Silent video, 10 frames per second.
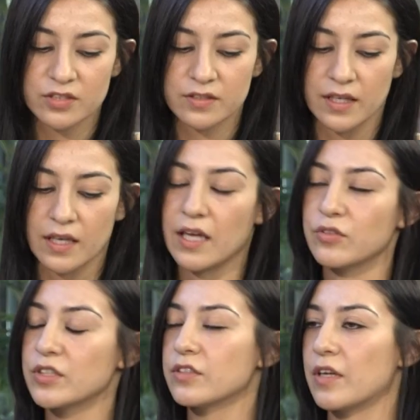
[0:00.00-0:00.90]
the
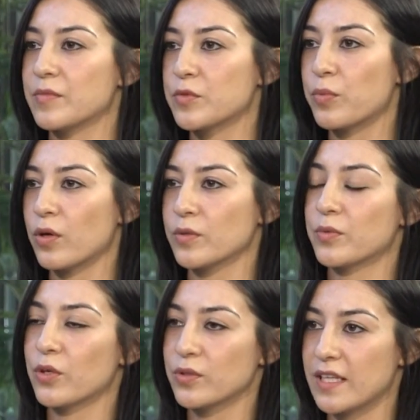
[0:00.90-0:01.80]
100 Drums
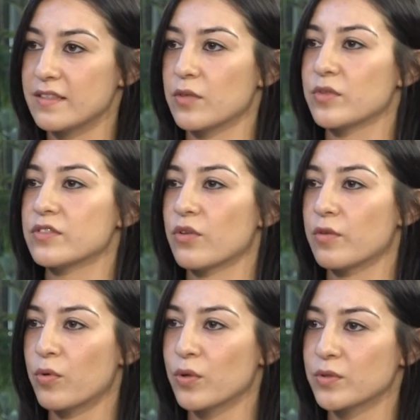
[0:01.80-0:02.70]
protest, and we saw
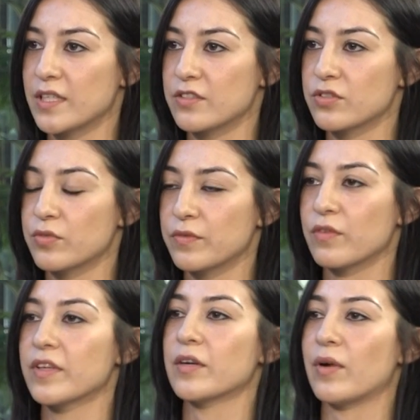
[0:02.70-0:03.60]
the protests
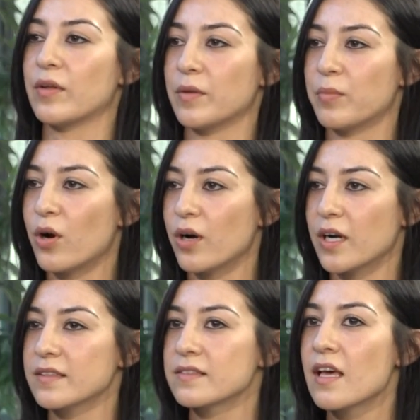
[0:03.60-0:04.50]
revolving around the
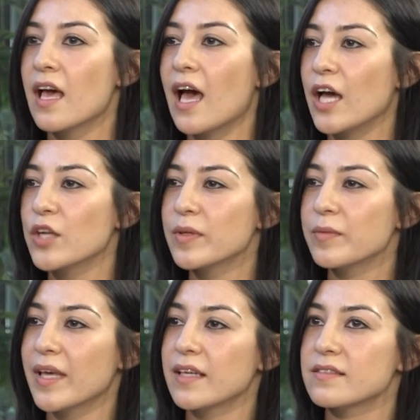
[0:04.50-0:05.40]
parks. How do we
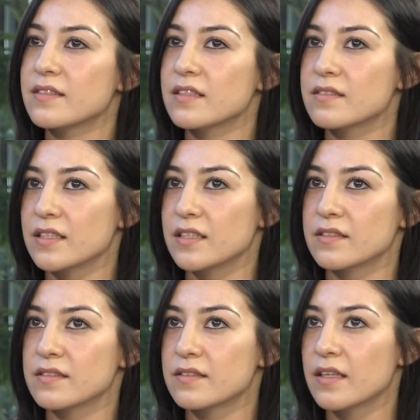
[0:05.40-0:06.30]
make
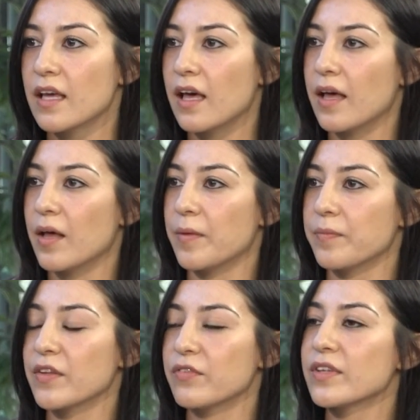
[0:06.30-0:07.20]
citizens
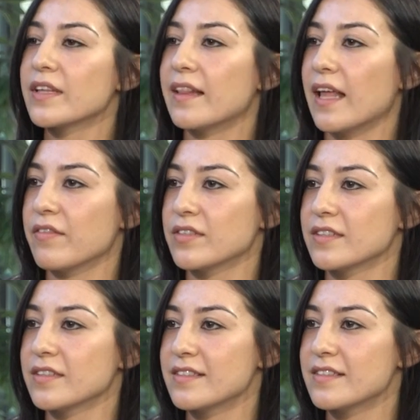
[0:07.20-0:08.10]
feel that they have
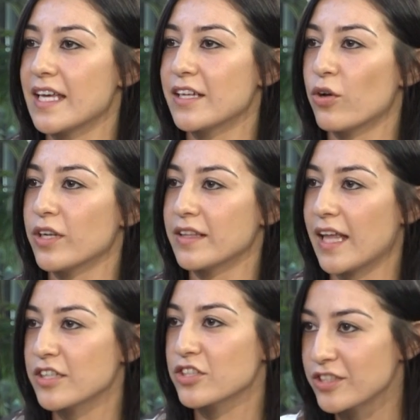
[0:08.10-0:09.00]
a stake on
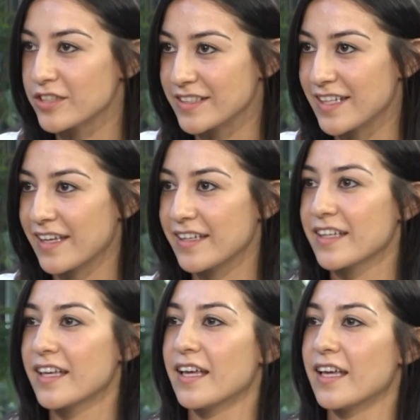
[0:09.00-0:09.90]
election day?
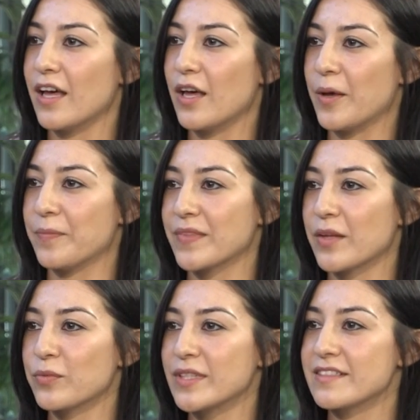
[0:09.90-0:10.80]

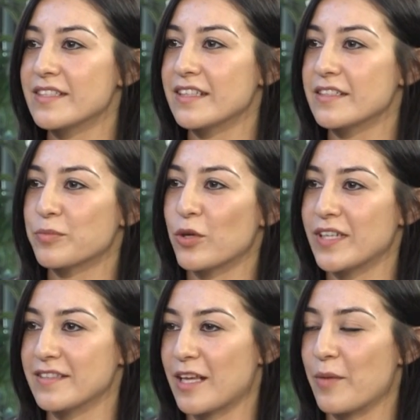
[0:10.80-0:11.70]
We see these
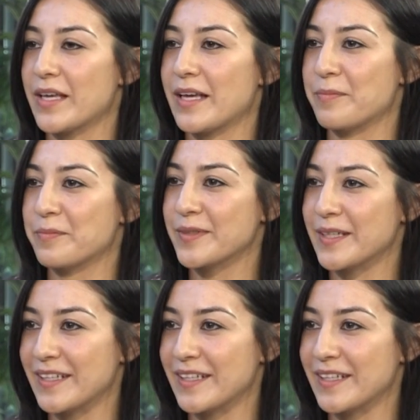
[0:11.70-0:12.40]
protests coming up